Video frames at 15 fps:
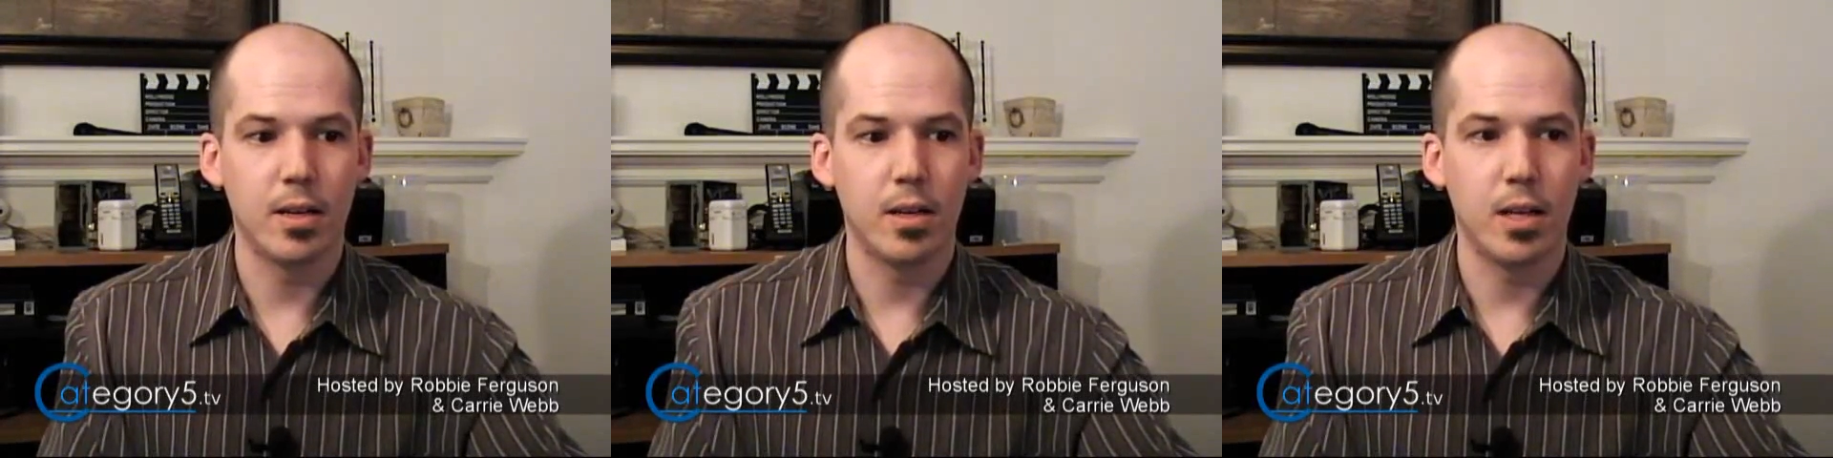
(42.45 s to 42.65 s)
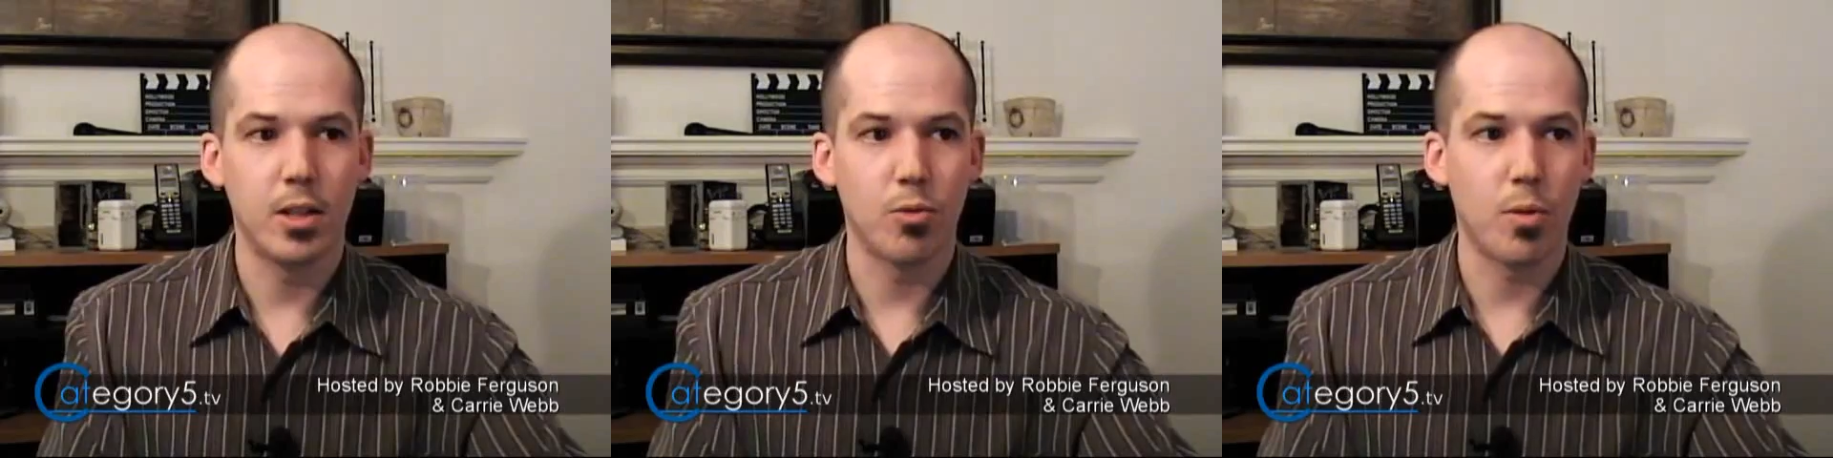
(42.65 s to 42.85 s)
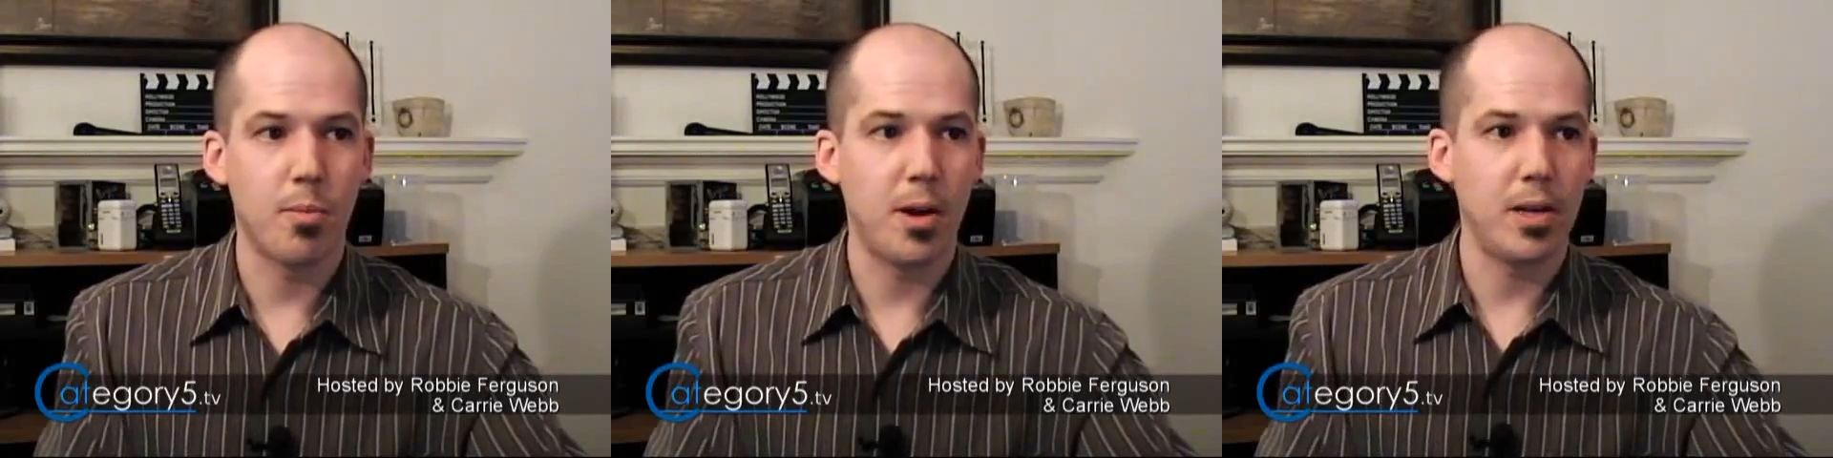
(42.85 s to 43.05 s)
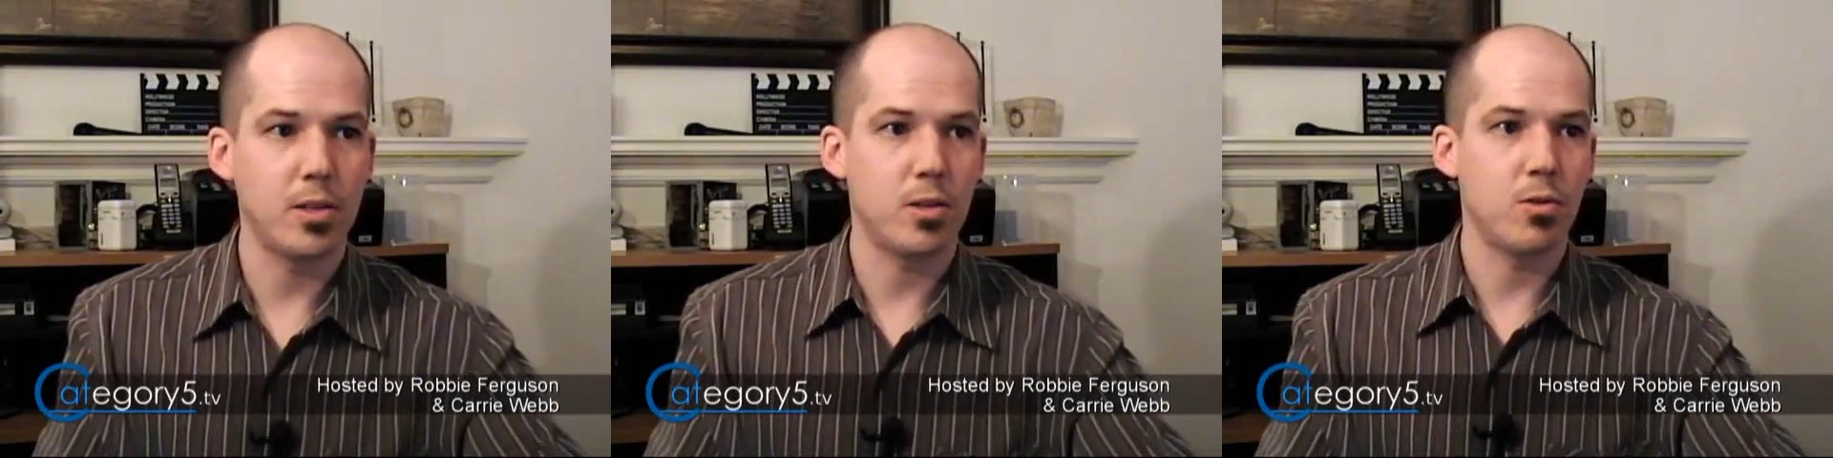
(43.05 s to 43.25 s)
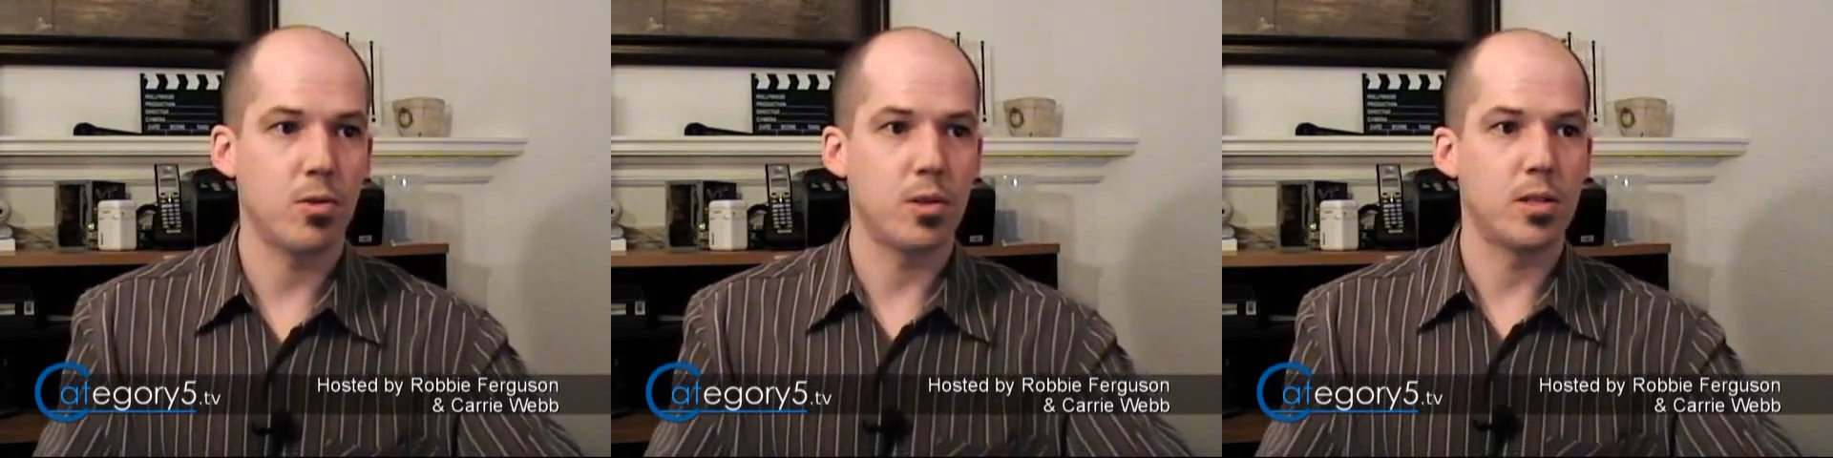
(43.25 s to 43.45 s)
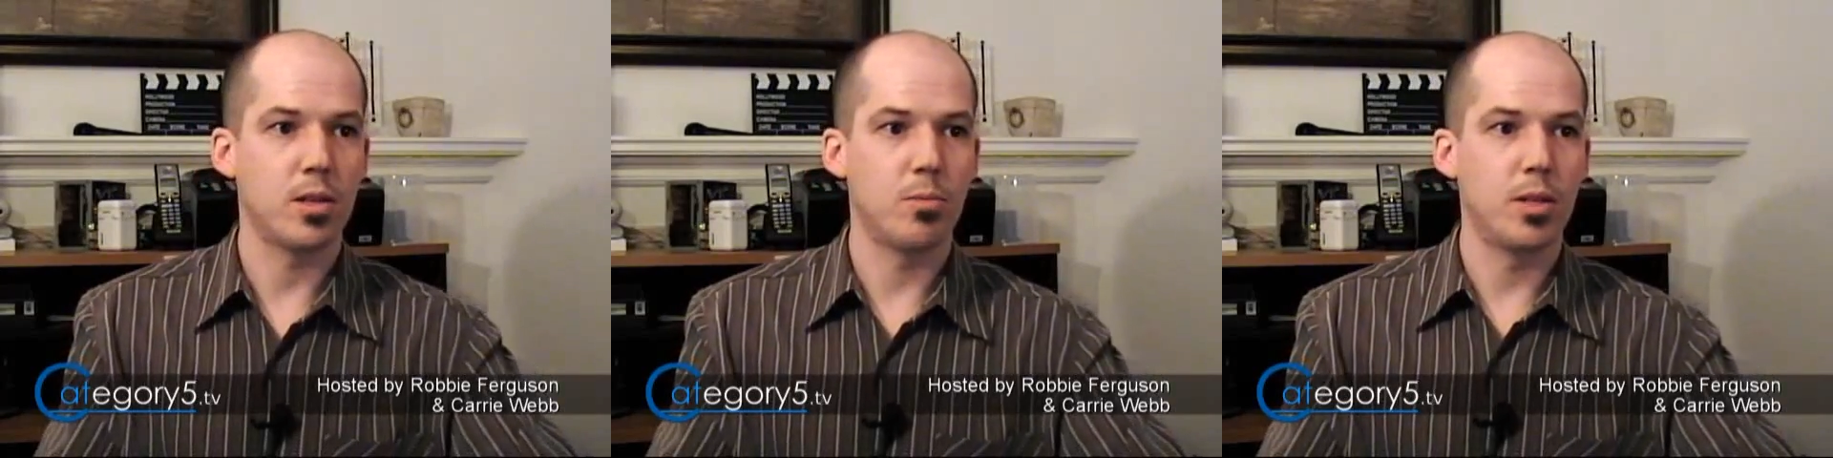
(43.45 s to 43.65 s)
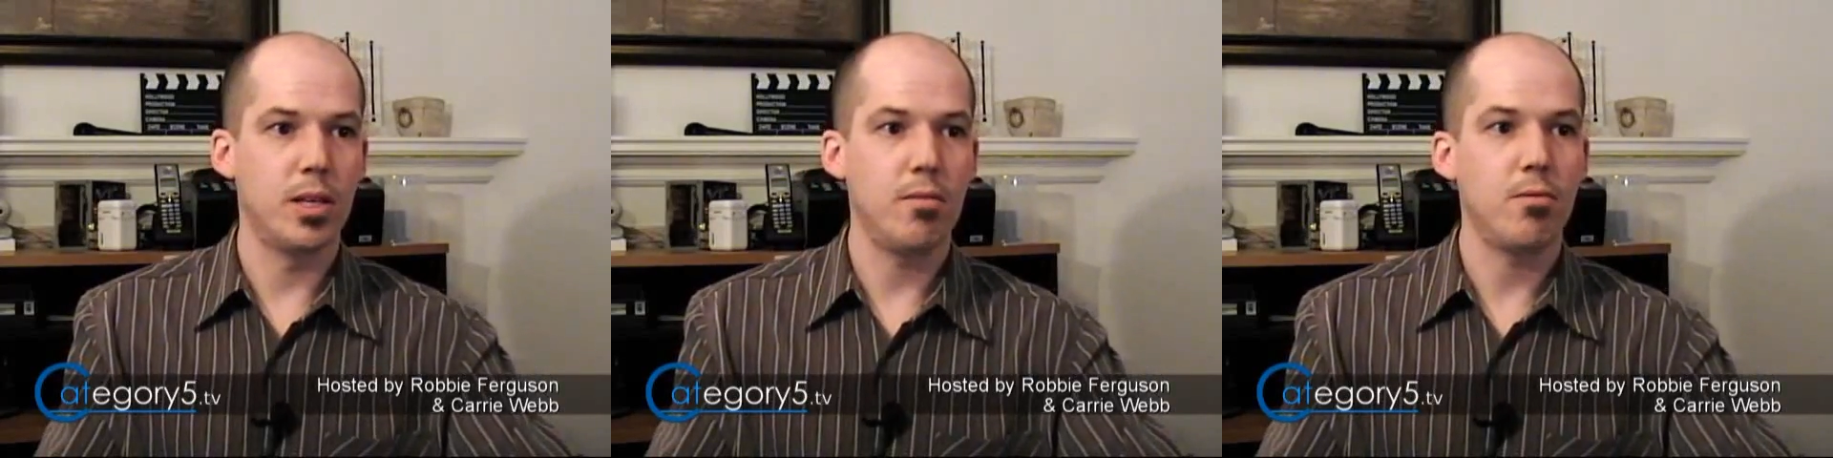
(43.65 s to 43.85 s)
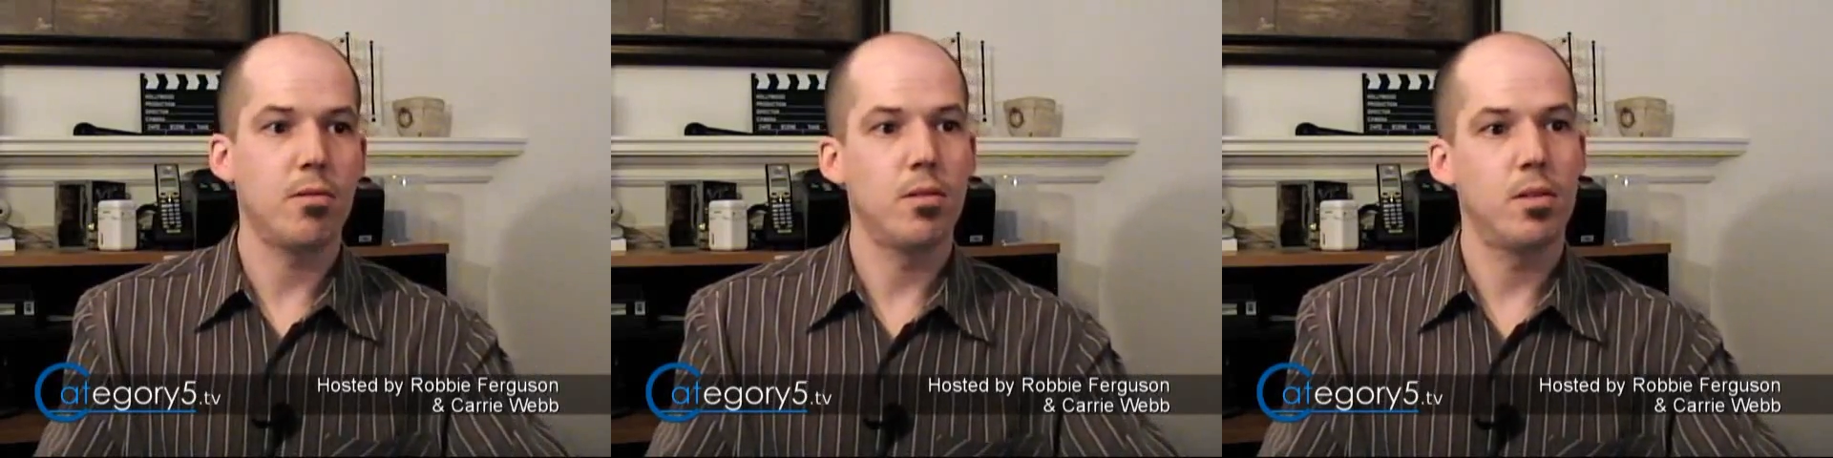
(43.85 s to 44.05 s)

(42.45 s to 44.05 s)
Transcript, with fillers: in the repositories, I believe.